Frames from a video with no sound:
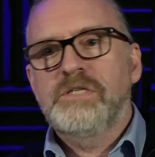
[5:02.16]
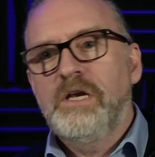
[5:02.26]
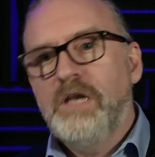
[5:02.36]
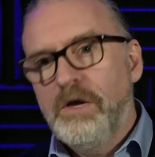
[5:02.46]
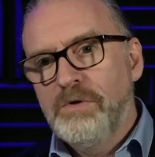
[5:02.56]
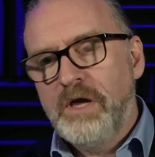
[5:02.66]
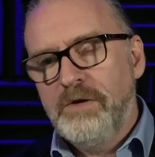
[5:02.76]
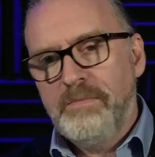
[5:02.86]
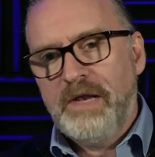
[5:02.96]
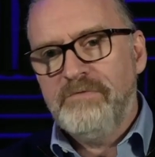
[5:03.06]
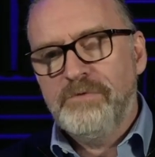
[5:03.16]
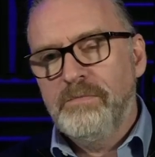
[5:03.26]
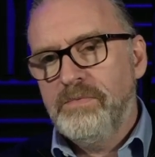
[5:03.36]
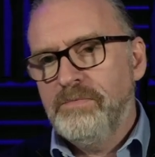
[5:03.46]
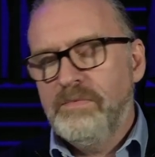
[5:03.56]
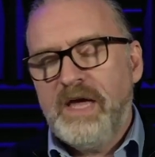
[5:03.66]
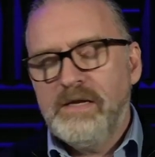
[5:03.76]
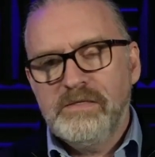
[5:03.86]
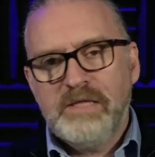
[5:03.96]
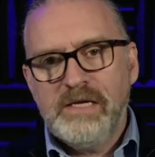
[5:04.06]
that's a low-code platform,
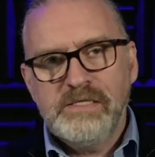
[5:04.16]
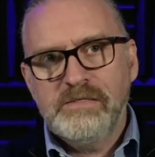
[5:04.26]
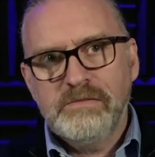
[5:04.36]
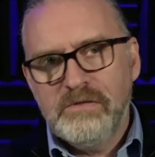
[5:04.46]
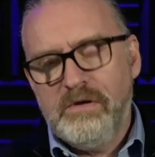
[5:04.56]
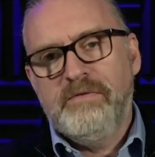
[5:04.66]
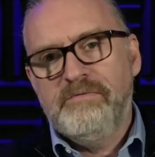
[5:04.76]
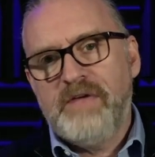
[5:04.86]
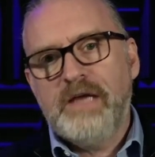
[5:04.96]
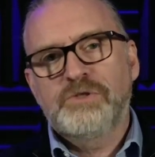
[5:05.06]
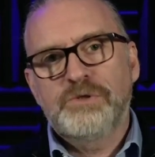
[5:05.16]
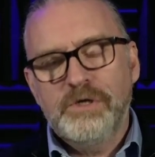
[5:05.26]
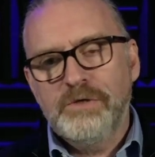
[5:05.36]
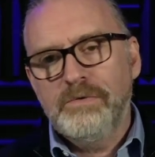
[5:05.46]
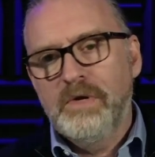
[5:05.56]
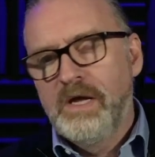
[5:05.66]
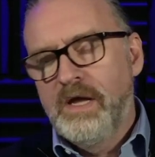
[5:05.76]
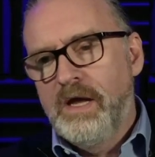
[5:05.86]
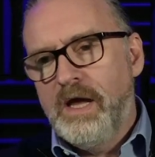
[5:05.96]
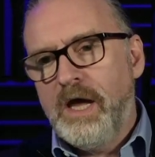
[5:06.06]
but that is not in fact true.
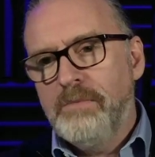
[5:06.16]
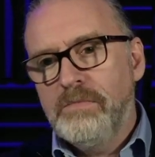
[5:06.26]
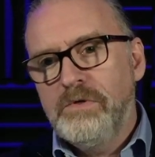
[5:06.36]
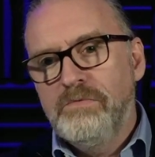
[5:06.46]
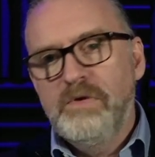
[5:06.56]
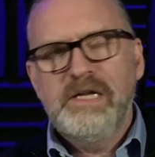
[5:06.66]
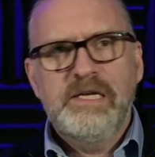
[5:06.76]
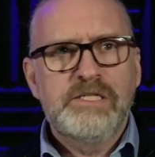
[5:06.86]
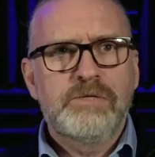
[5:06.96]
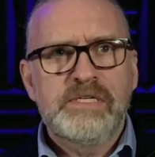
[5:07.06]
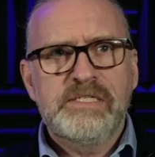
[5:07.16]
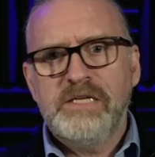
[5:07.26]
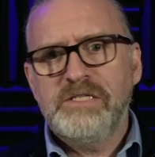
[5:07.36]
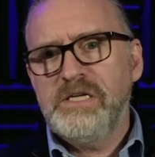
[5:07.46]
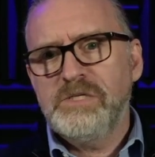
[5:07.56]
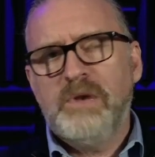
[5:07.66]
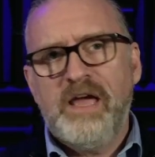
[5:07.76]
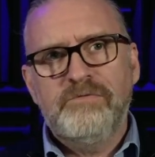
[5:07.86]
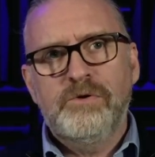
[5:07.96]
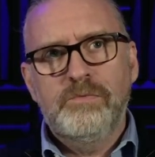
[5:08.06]
You really need to assess each
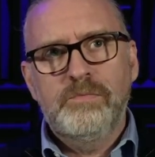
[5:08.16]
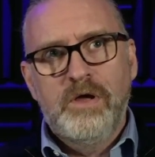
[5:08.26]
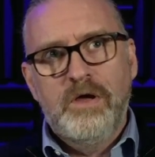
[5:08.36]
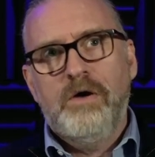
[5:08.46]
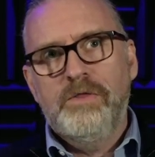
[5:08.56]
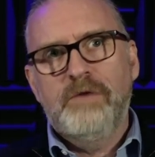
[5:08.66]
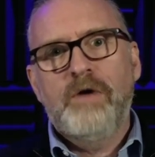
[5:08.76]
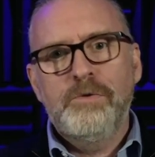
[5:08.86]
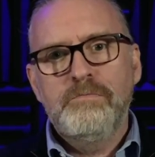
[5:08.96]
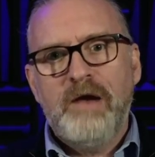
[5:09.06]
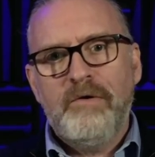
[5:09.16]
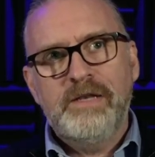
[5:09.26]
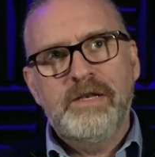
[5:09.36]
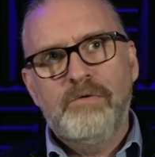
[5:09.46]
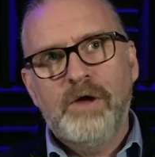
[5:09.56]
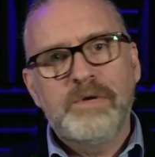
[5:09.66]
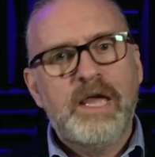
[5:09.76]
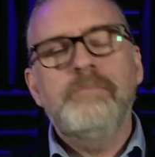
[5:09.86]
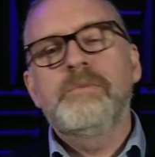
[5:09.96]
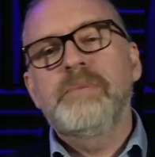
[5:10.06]
platform on their own merit and their own
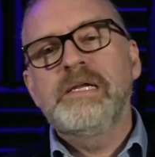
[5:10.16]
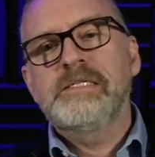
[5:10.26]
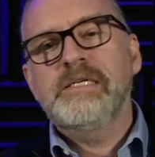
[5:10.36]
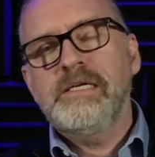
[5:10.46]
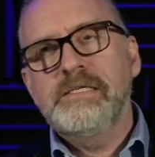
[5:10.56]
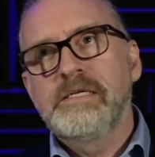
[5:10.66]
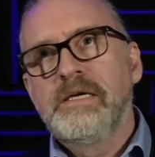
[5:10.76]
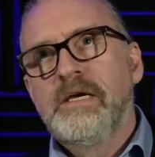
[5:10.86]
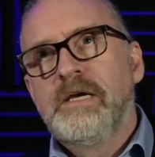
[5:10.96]
capabilities.